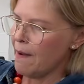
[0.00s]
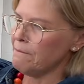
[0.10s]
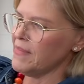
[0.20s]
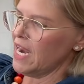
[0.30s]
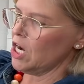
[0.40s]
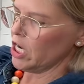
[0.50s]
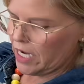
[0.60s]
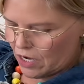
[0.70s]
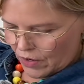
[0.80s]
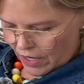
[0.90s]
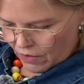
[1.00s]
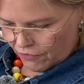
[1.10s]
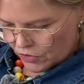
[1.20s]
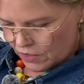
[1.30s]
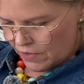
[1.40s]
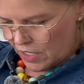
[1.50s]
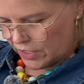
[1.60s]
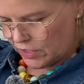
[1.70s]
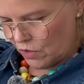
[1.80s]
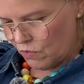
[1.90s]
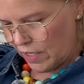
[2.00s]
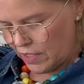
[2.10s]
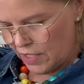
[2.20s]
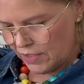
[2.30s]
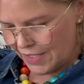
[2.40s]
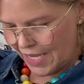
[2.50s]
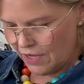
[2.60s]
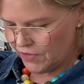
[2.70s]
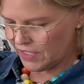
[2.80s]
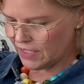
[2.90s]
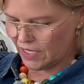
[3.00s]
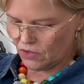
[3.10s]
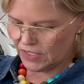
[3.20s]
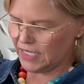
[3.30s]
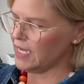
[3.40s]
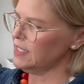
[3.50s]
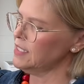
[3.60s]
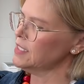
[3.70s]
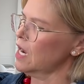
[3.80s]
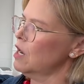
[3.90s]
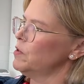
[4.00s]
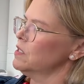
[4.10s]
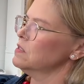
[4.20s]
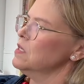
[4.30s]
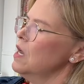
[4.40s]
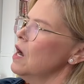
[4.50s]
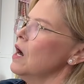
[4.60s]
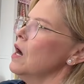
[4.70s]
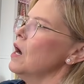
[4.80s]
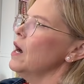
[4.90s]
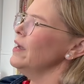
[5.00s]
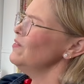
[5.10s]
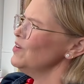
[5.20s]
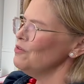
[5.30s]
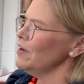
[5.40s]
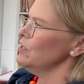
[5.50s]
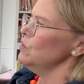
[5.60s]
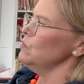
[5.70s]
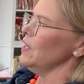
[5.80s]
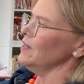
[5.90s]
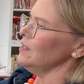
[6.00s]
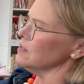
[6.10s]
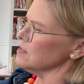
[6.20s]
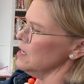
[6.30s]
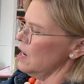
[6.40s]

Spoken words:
Mary. Okay, first of all, I don't recognize canvas designer is Nancy Thomas. I don't know if I know who that is.